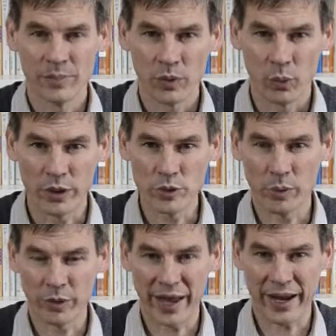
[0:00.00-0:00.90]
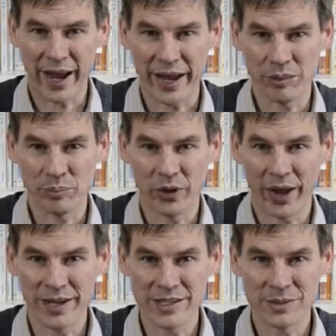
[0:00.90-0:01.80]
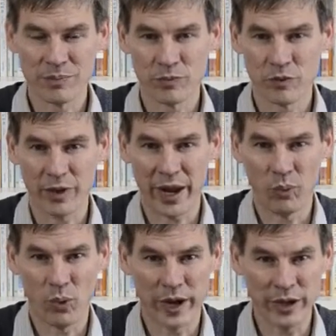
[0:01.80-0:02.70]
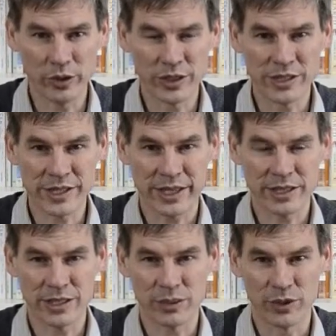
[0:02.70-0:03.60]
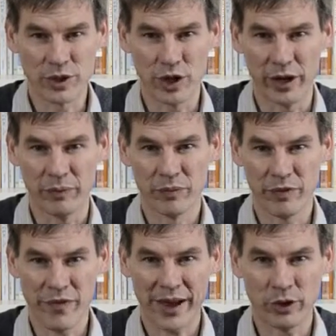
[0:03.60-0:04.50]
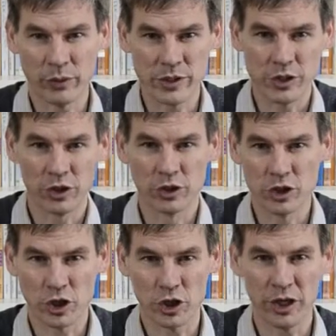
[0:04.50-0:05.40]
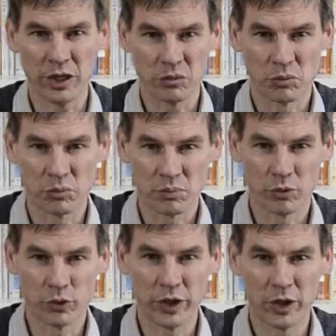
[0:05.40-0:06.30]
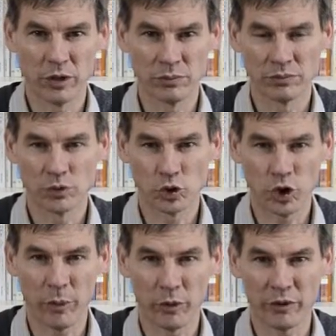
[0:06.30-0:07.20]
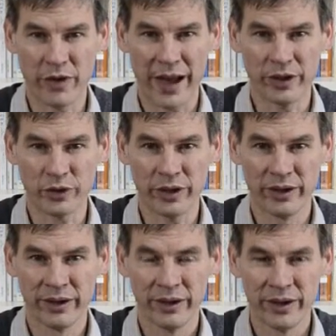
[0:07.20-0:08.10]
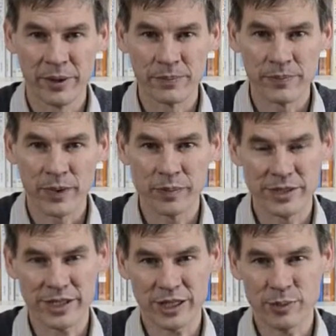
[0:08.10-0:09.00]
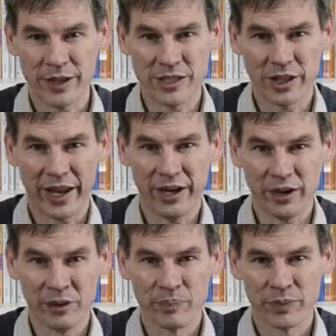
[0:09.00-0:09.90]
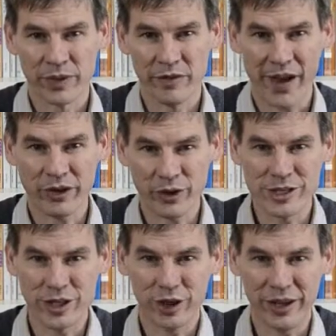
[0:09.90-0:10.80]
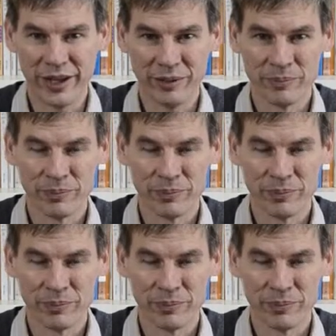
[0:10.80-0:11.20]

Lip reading: Once we put that guy in place, from day one, you could sense it was good. The factory was still dirty, real troubled factory. But 6 months later, the factory is clean.